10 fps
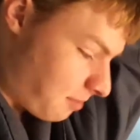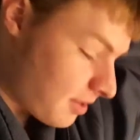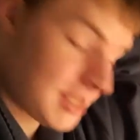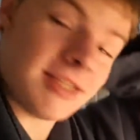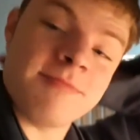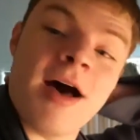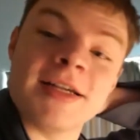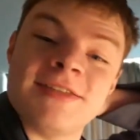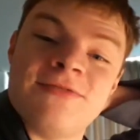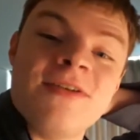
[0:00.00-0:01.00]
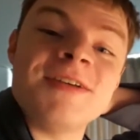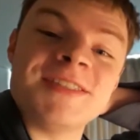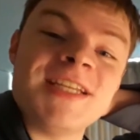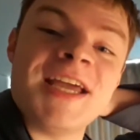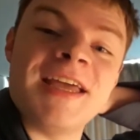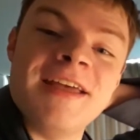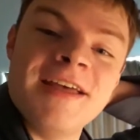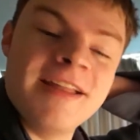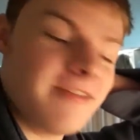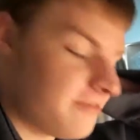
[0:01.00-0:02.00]
That marks the
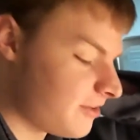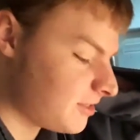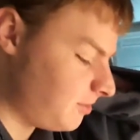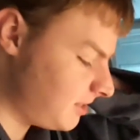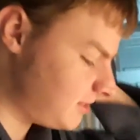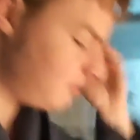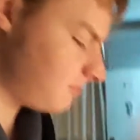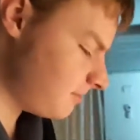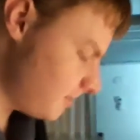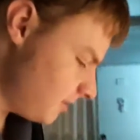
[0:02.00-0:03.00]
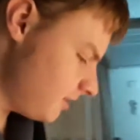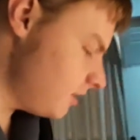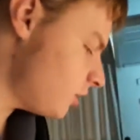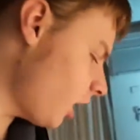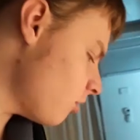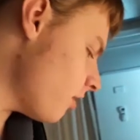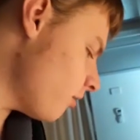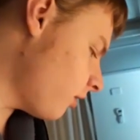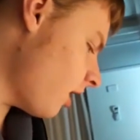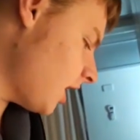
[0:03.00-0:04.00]
first piece of
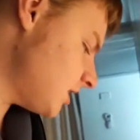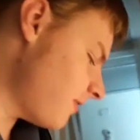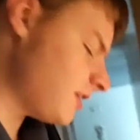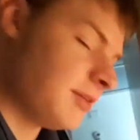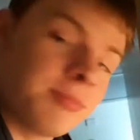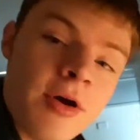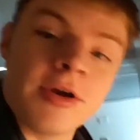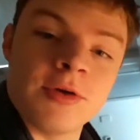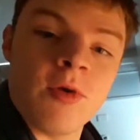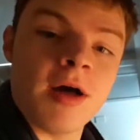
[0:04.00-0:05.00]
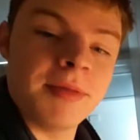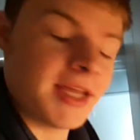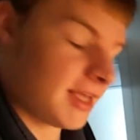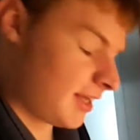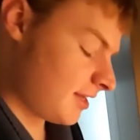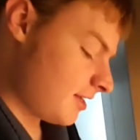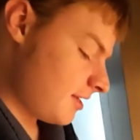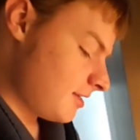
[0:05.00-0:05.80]
chinaware or glass I've actually broken while being here.